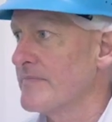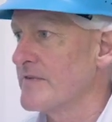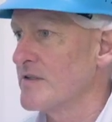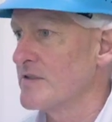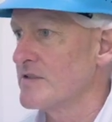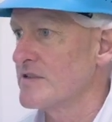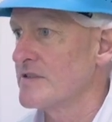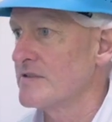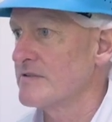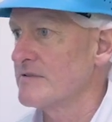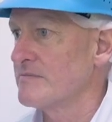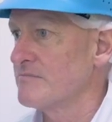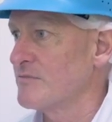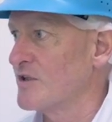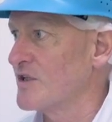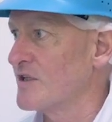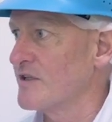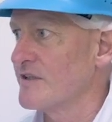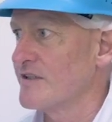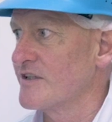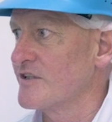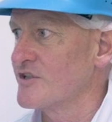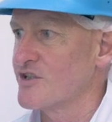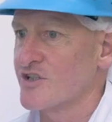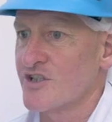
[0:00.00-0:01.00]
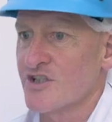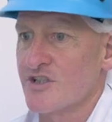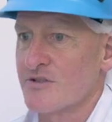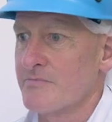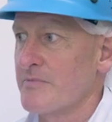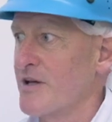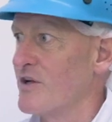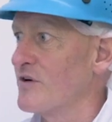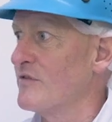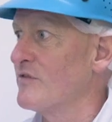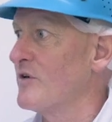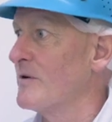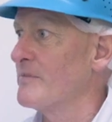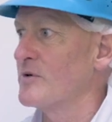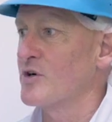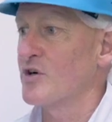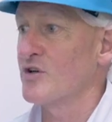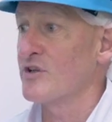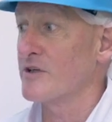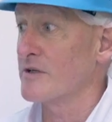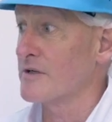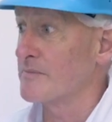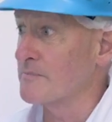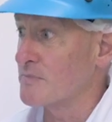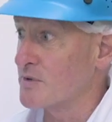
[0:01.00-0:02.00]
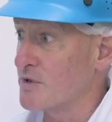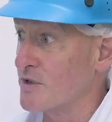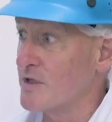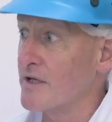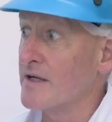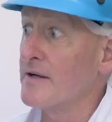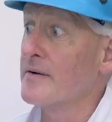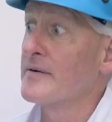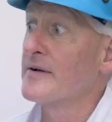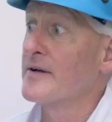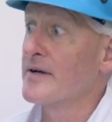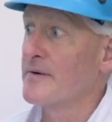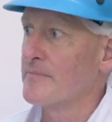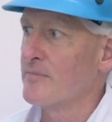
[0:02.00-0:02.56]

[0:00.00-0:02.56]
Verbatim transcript: this, you know, it's just a matter of hopping on the computer,